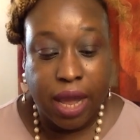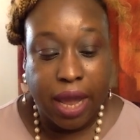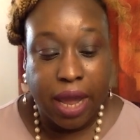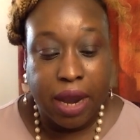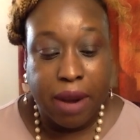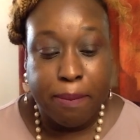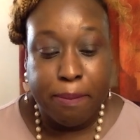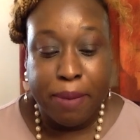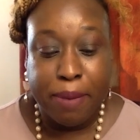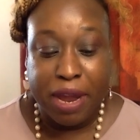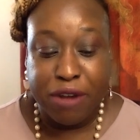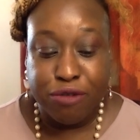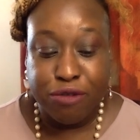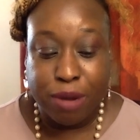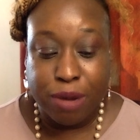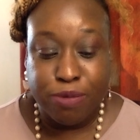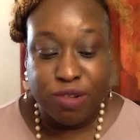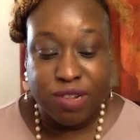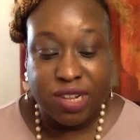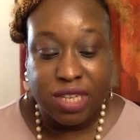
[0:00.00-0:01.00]
and a better
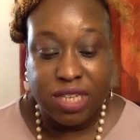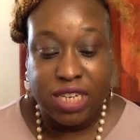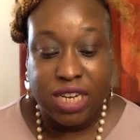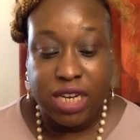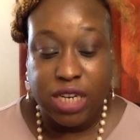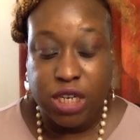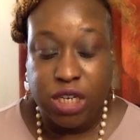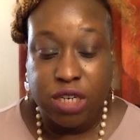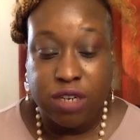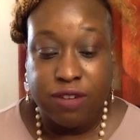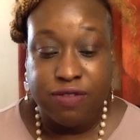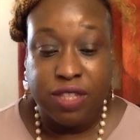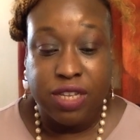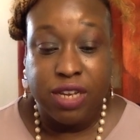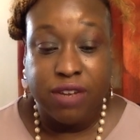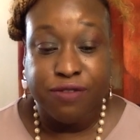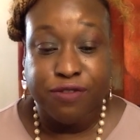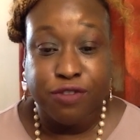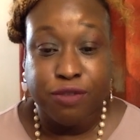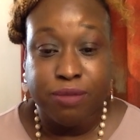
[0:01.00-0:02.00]
representation of the
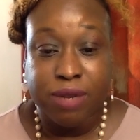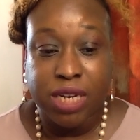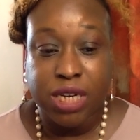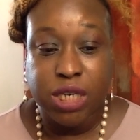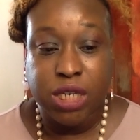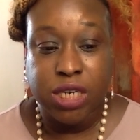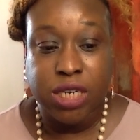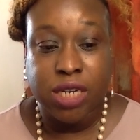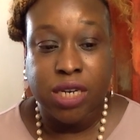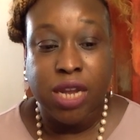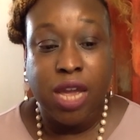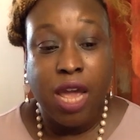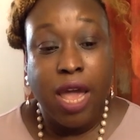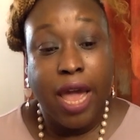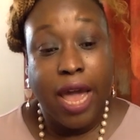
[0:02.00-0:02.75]
information,